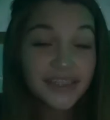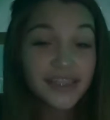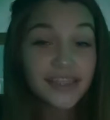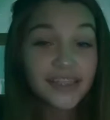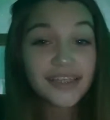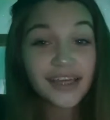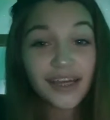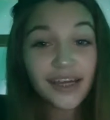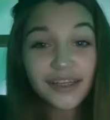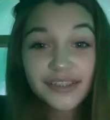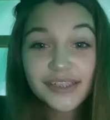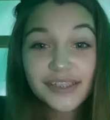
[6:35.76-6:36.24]
the
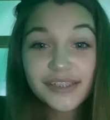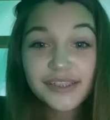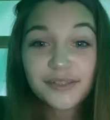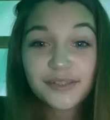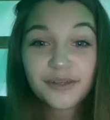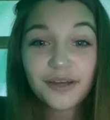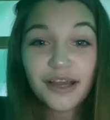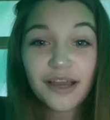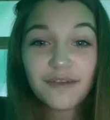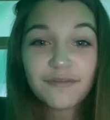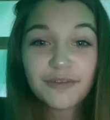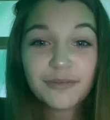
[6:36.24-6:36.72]
youngest
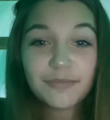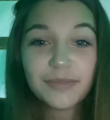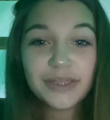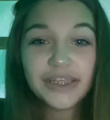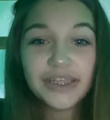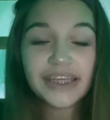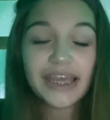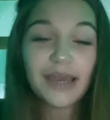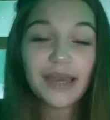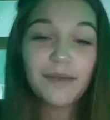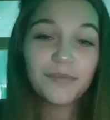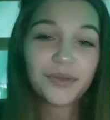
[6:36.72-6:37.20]
you'll ever be
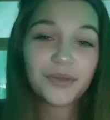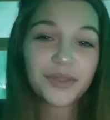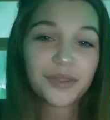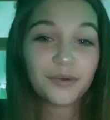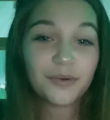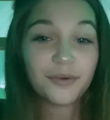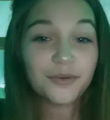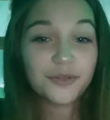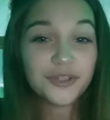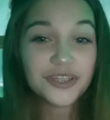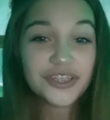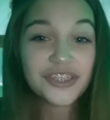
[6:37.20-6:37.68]
again, but the
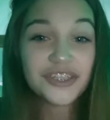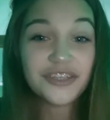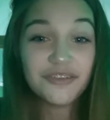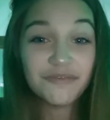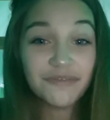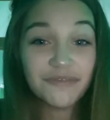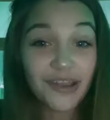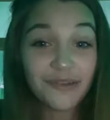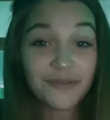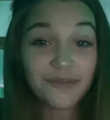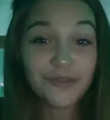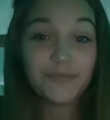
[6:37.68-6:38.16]
oldest you've
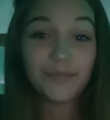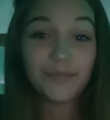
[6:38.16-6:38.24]
ever